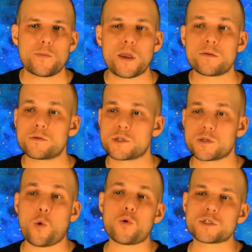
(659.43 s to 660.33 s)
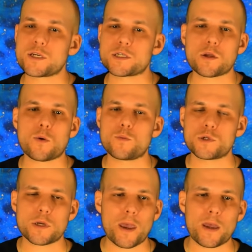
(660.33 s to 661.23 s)
in school systems
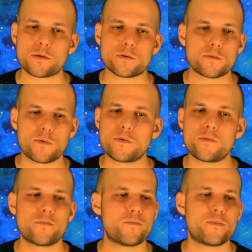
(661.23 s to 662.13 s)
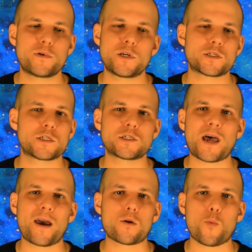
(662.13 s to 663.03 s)
and just
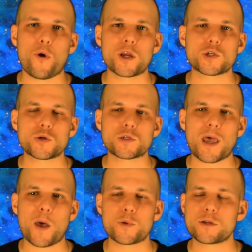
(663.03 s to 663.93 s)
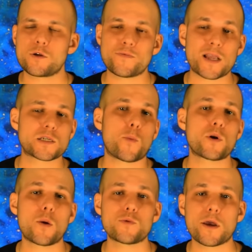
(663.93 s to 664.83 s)
societal pressures happen. That's coming
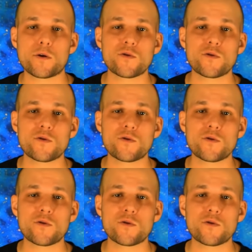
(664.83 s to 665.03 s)
up later in the